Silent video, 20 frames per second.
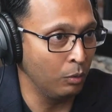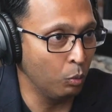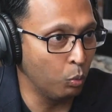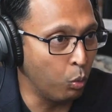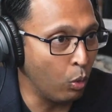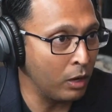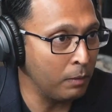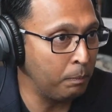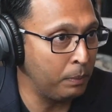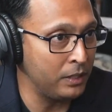
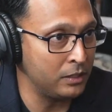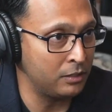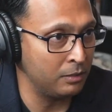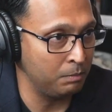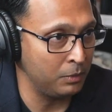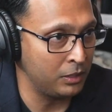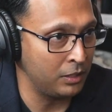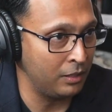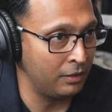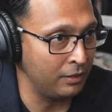one piece of
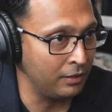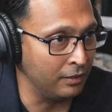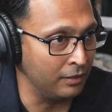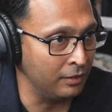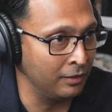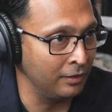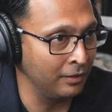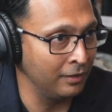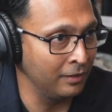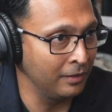material,
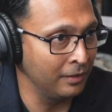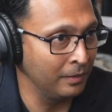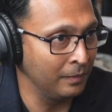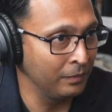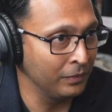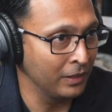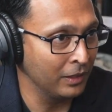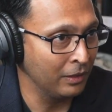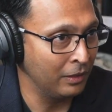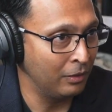
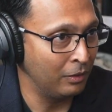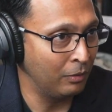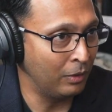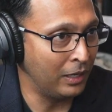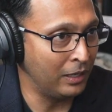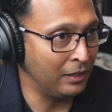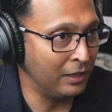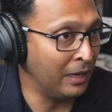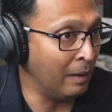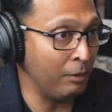
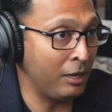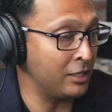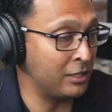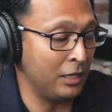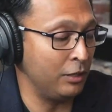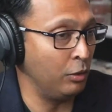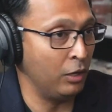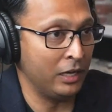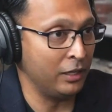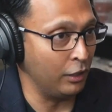right? And I'm not
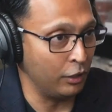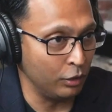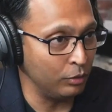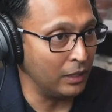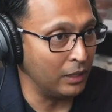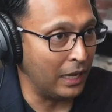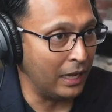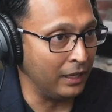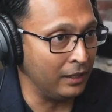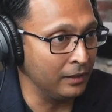saying you had to do
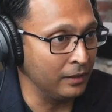that.